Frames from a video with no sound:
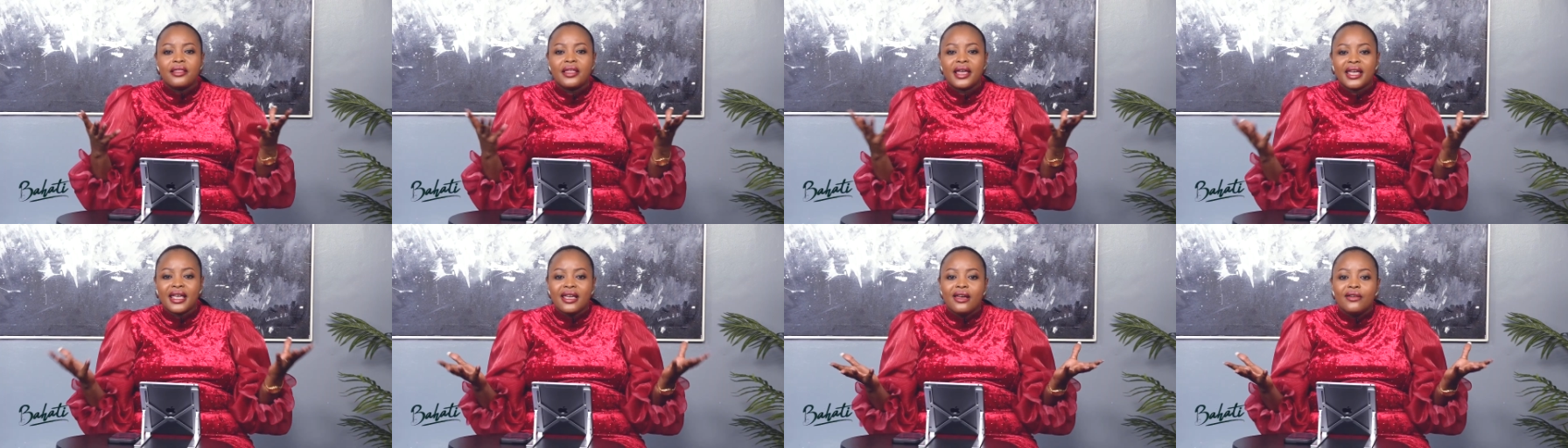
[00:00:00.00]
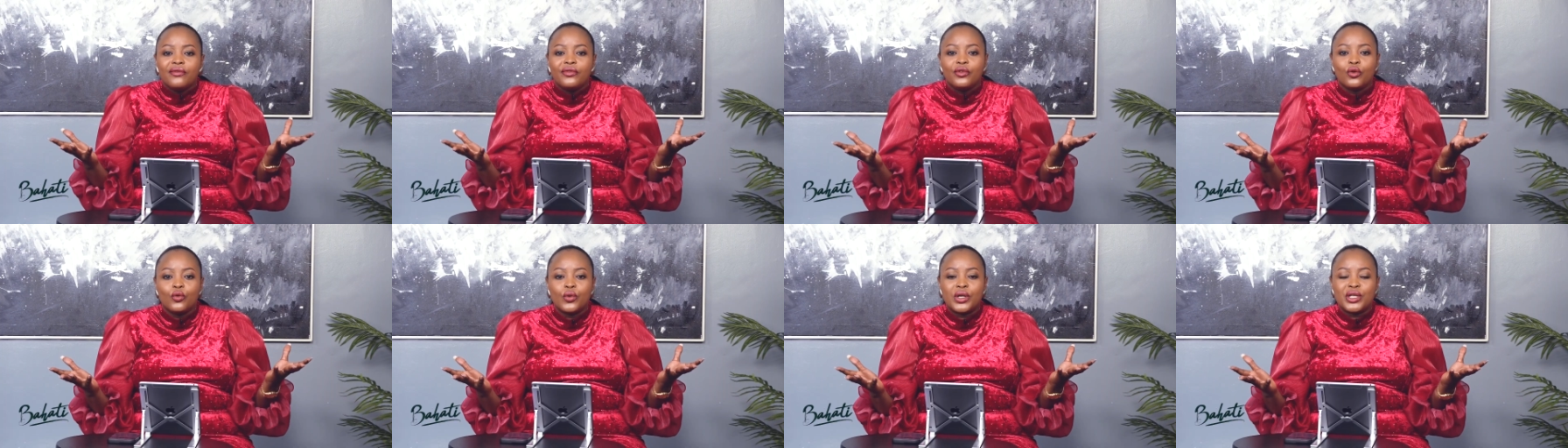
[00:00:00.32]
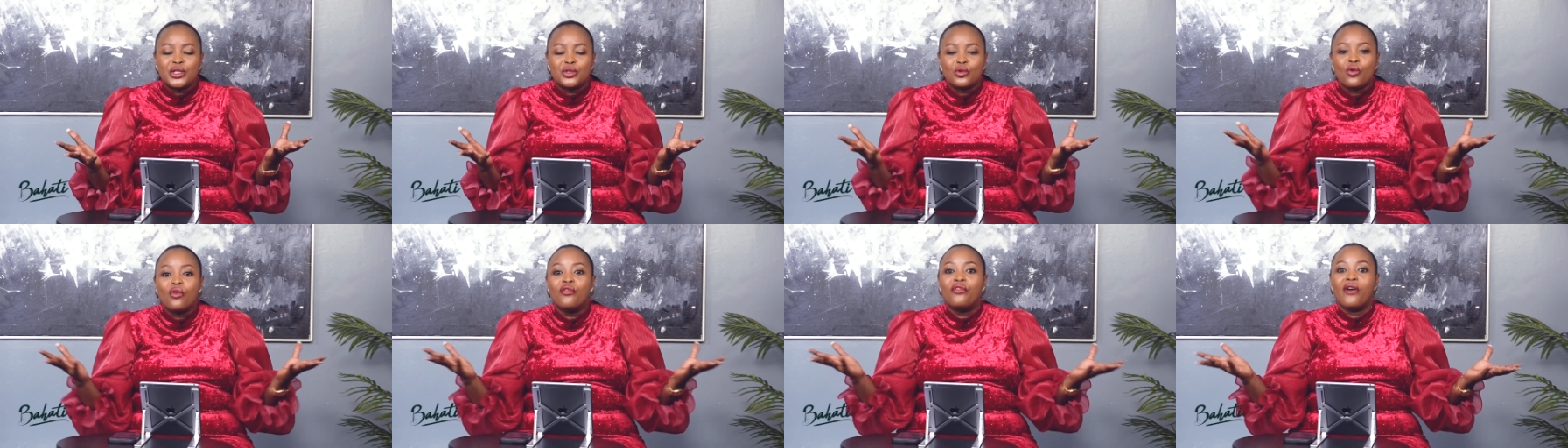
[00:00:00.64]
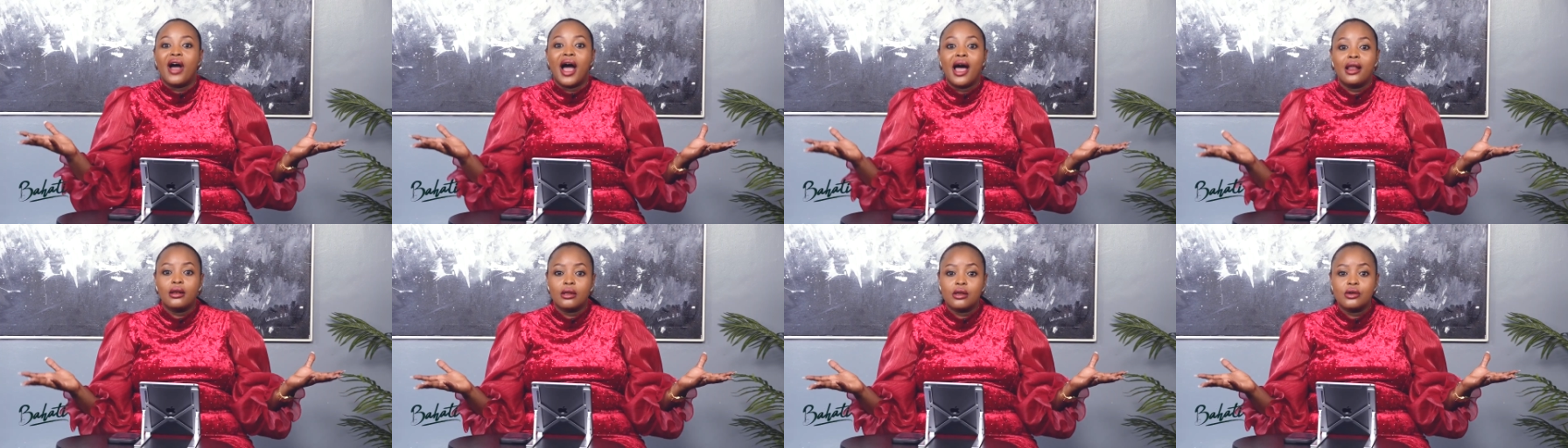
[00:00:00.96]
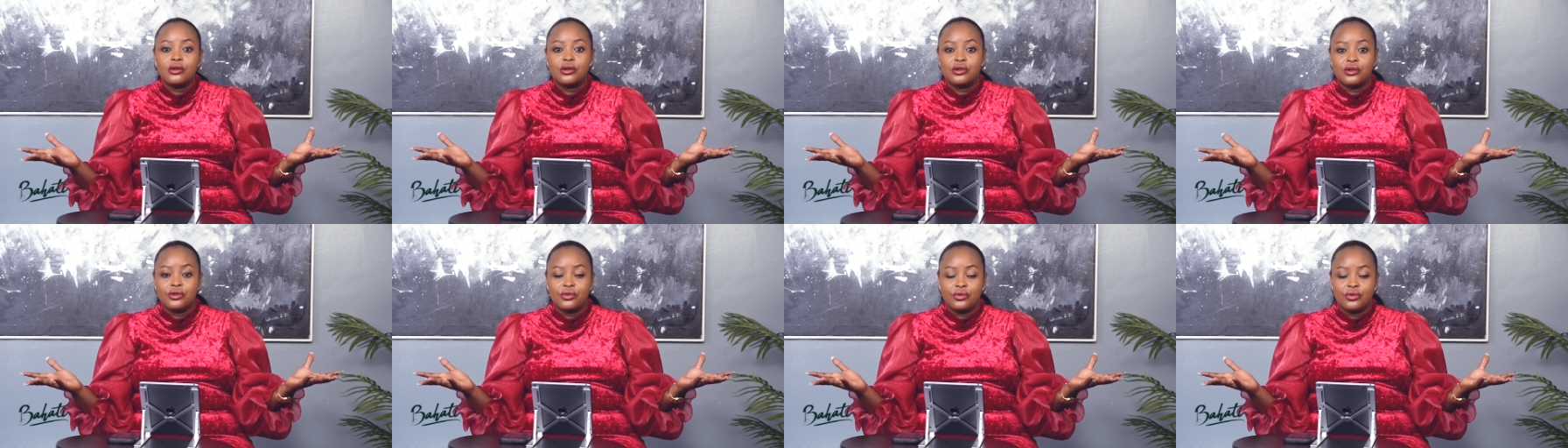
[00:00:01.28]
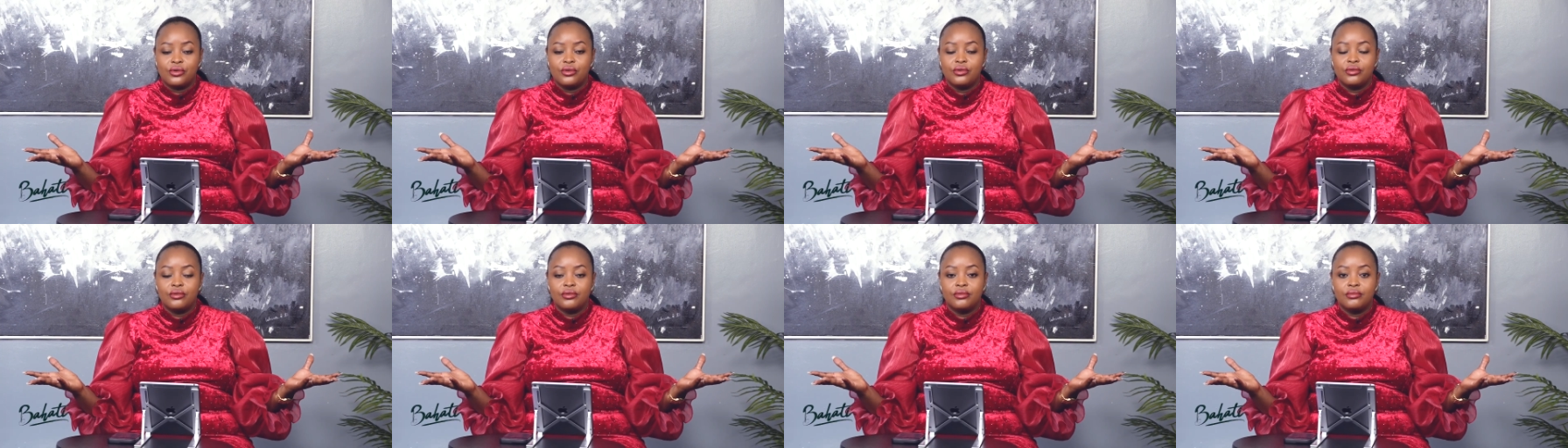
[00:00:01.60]
the influence of
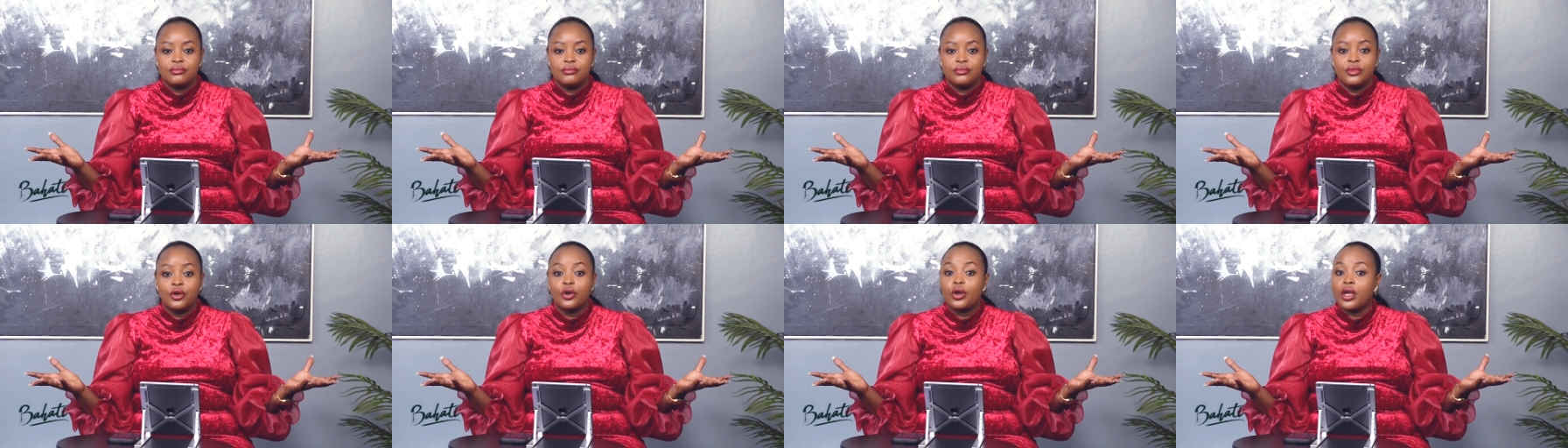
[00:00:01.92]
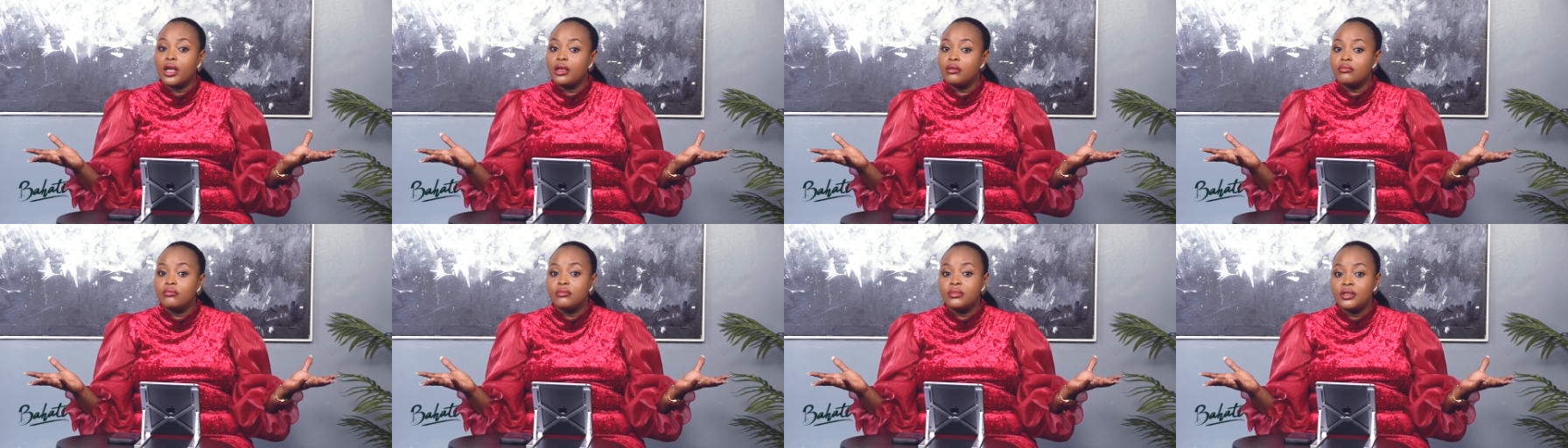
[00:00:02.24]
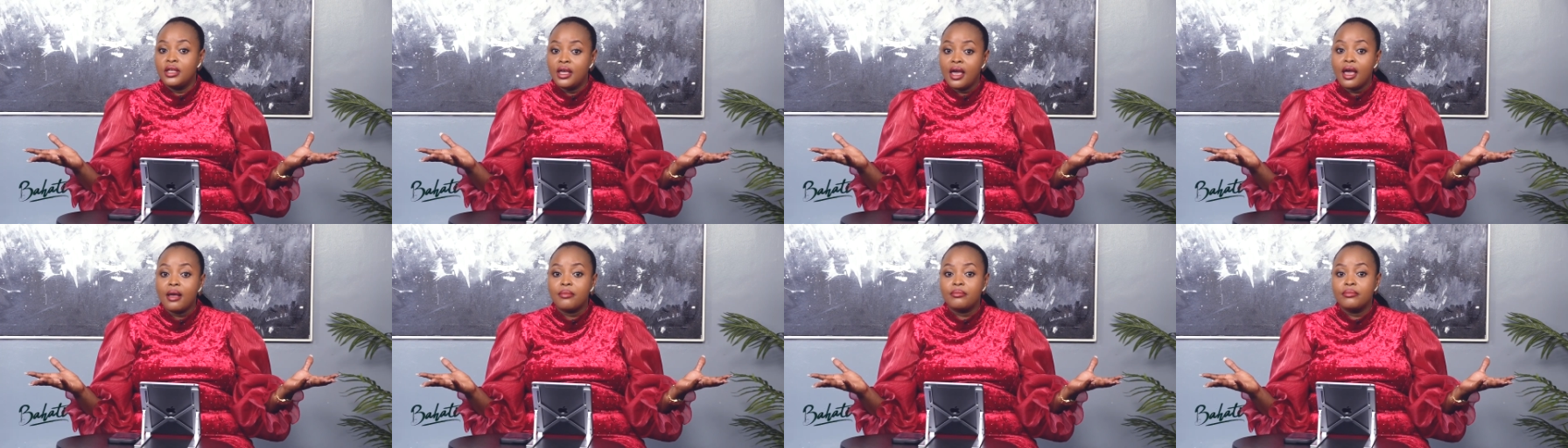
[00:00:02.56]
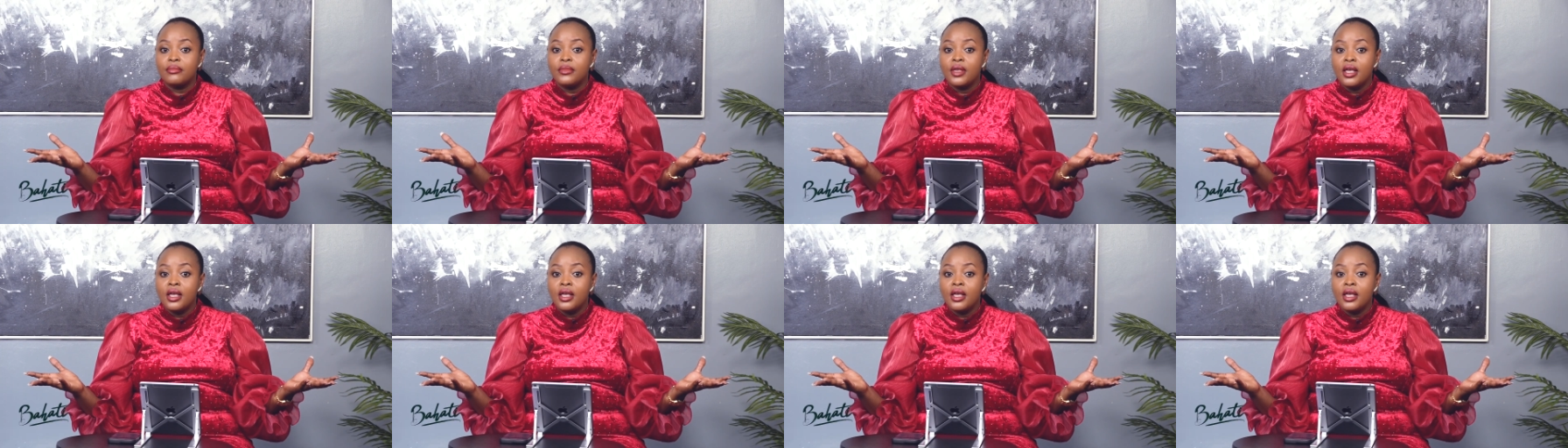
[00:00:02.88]
alcohol. Okay? Yeah.